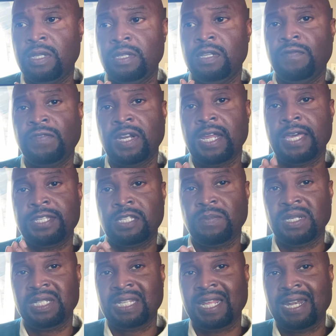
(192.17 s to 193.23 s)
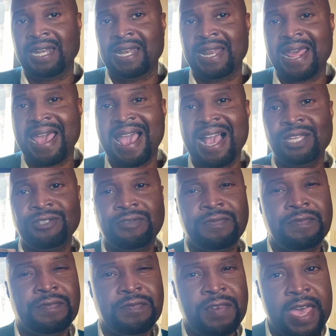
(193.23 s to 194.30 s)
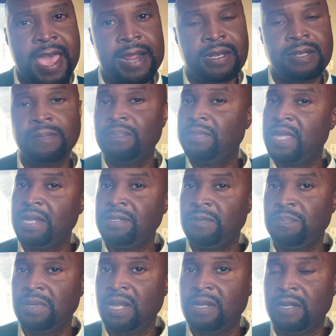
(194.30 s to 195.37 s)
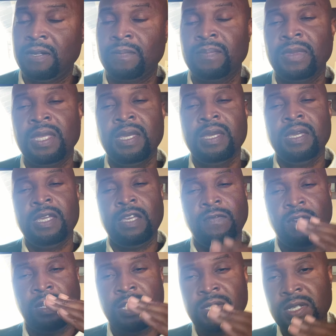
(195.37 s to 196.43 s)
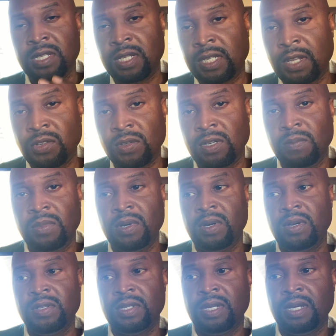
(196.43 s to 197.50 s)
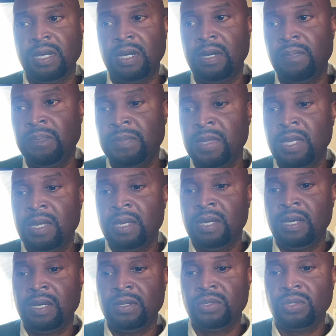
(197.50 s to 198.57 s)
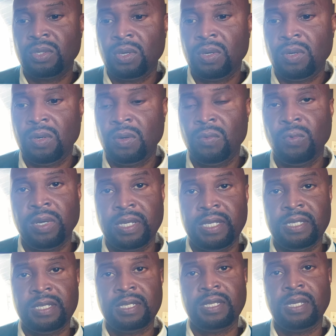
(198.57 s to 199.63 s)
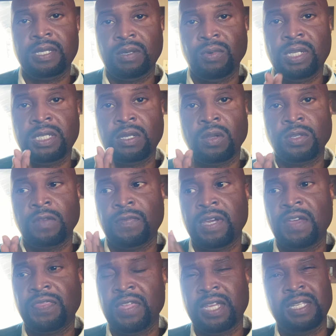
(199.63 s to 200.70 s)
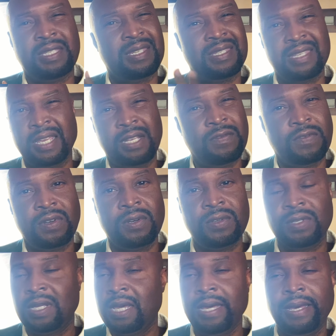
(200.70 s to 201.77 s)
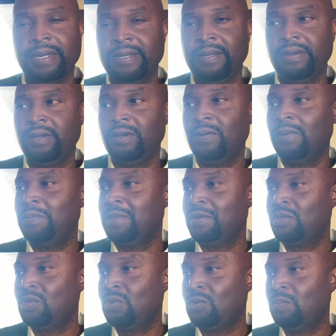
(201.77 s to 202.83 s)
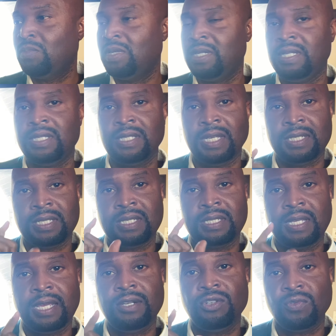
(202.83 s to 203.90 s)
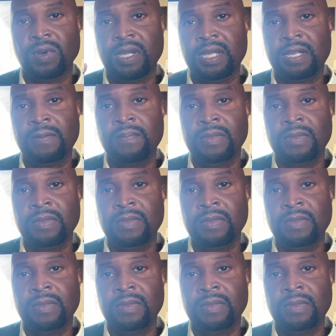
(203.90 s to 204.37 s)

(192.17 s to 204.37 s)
defendant has to be stated as fact, not as opinion. If you listen to Kendrick Lamar's song where he starts off, I think it's the second verse, I'm not sure, but he says, "Say Drake,